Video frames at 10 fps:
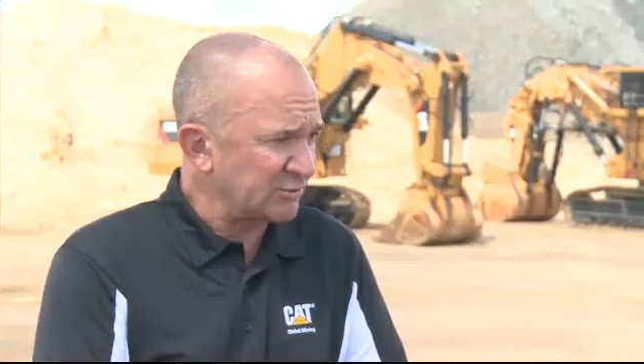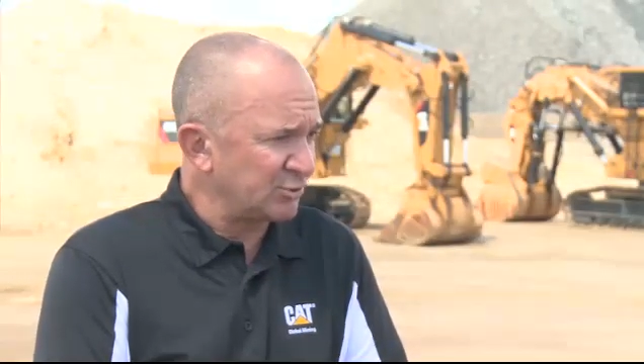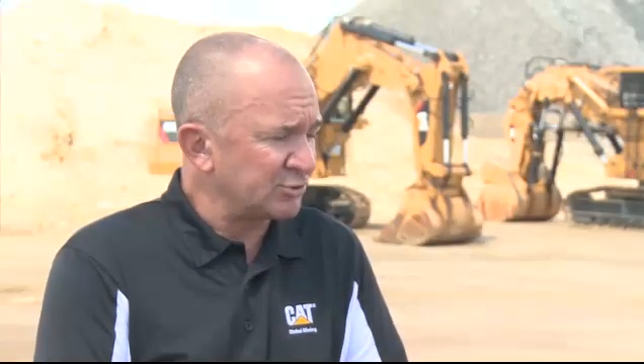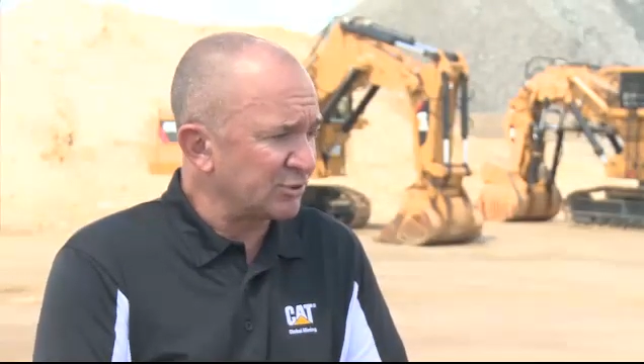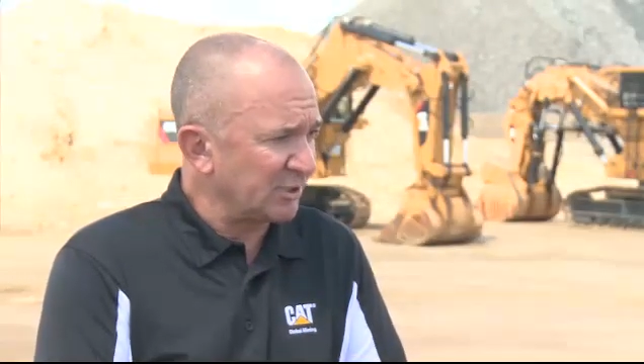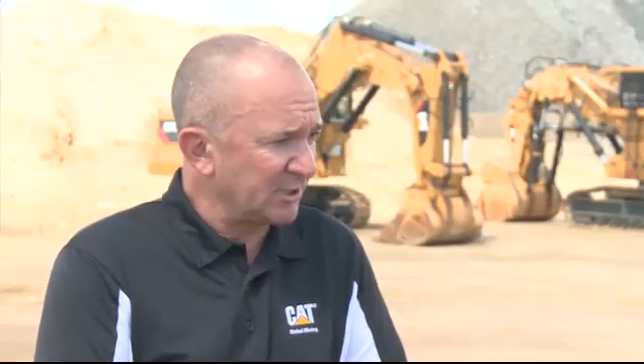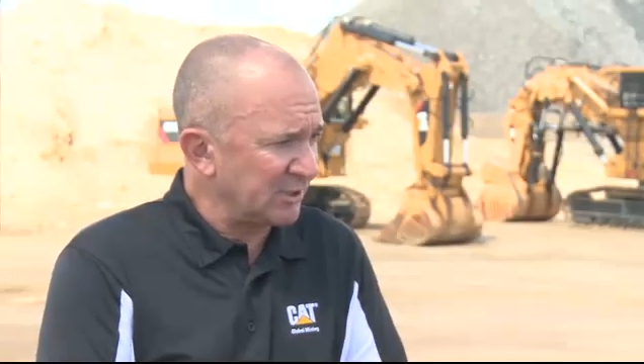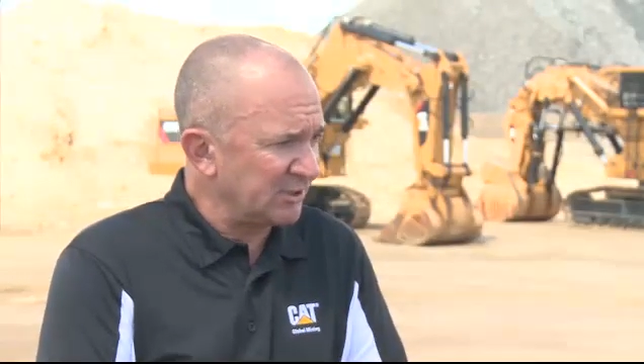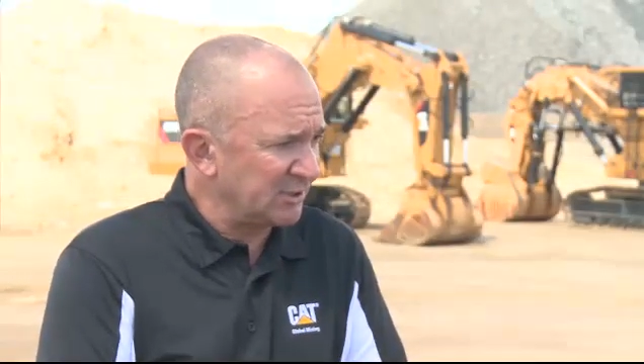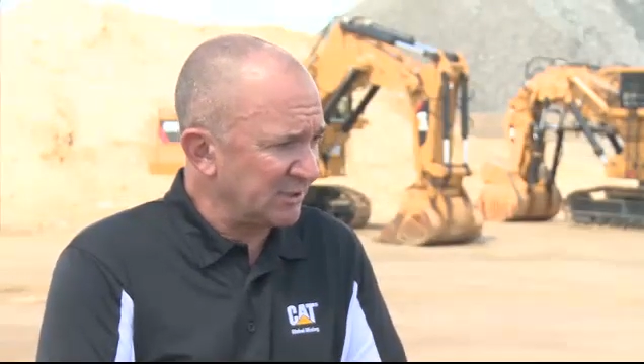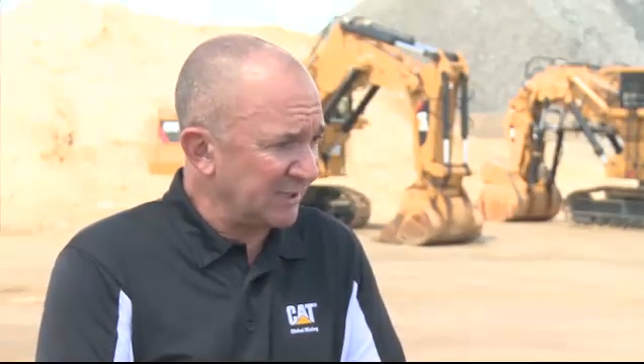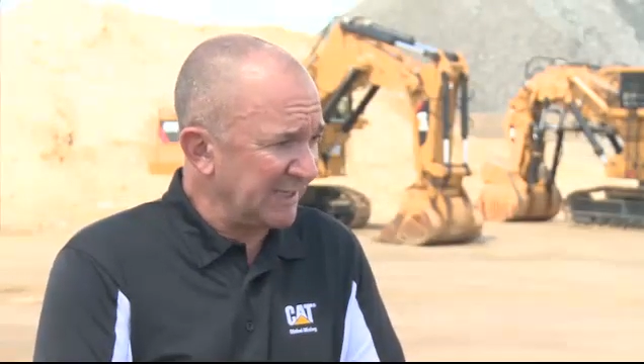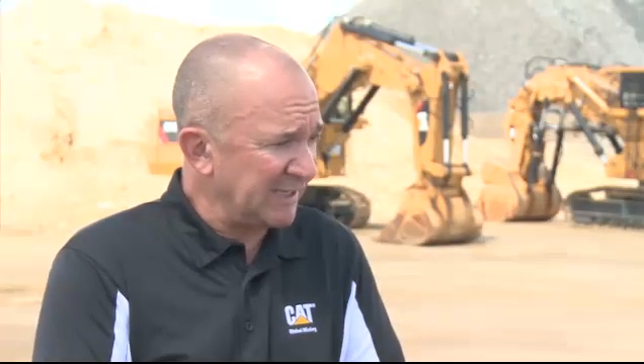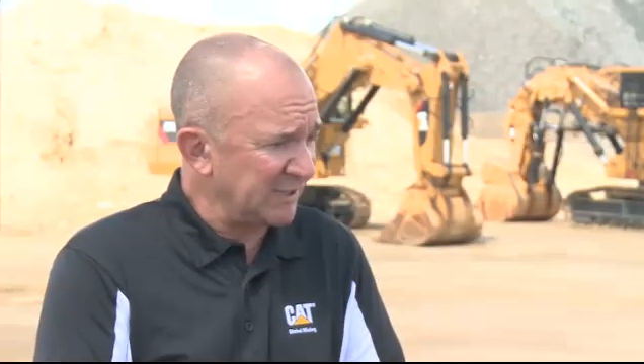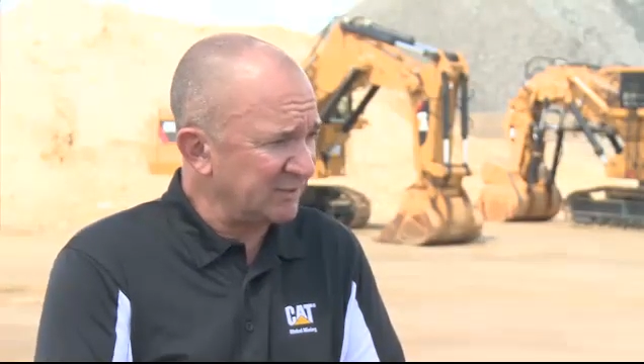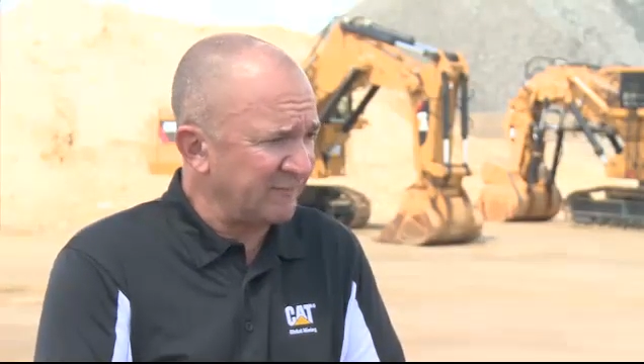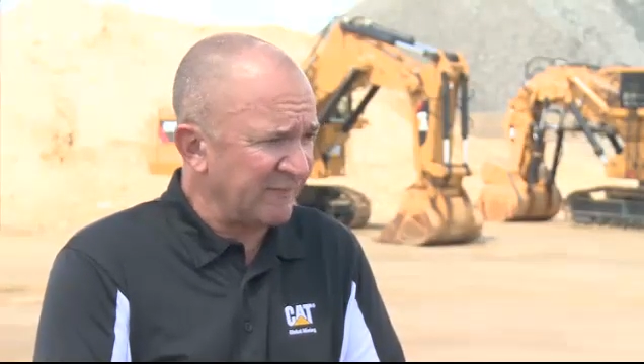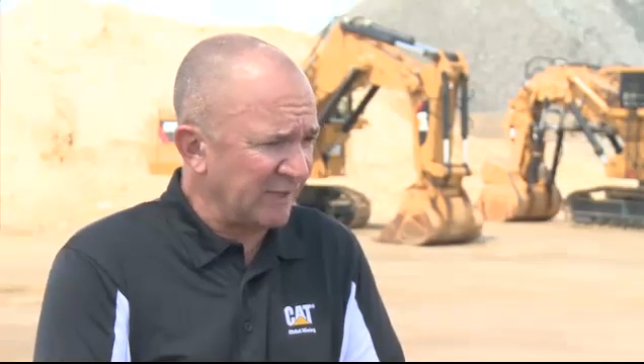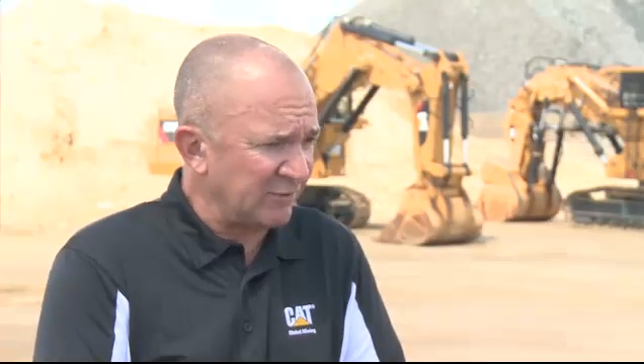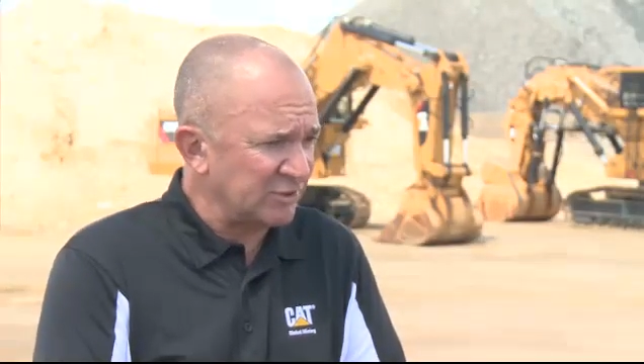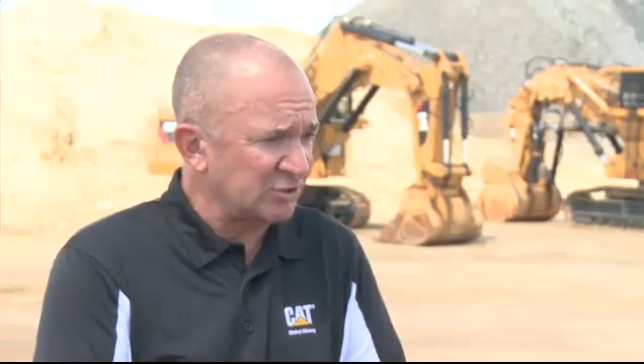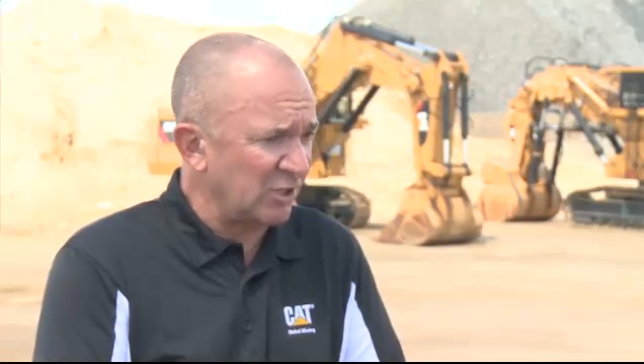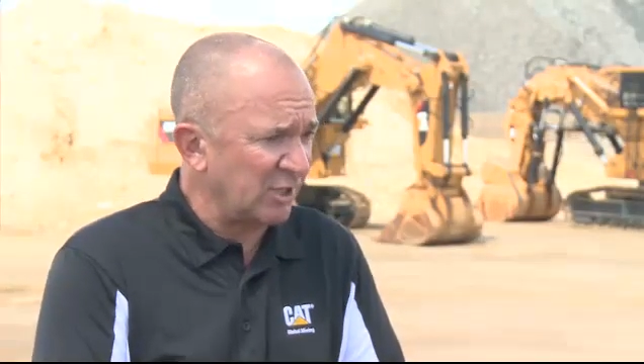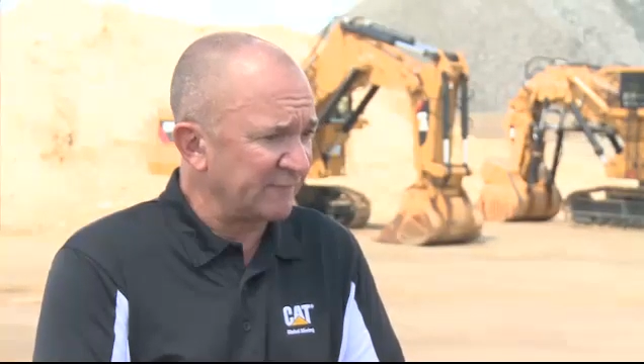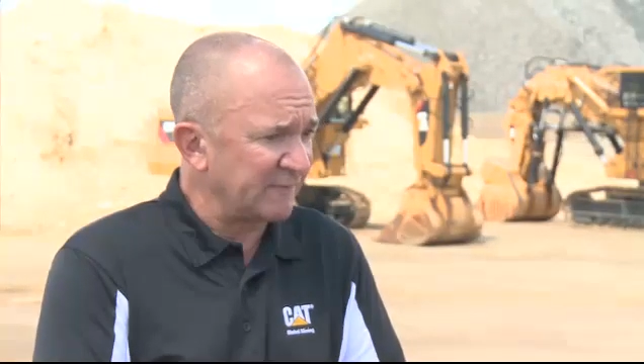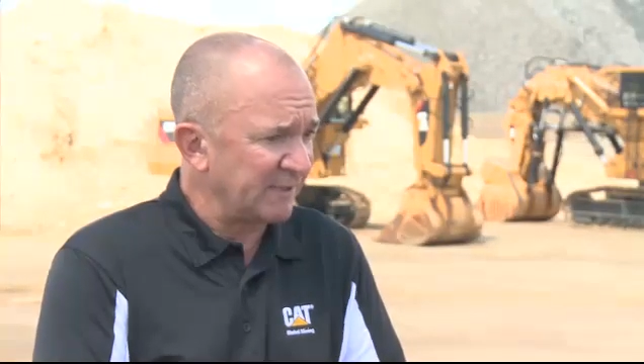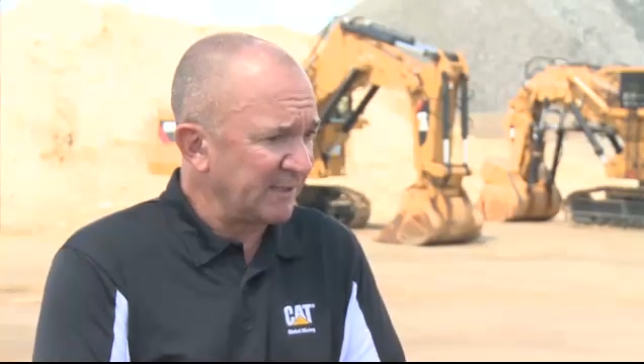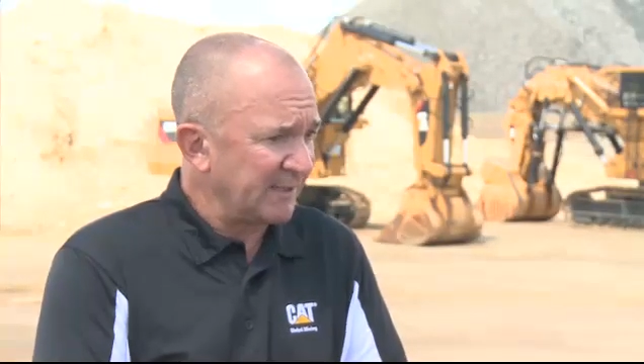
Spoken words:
so you start getting into very soft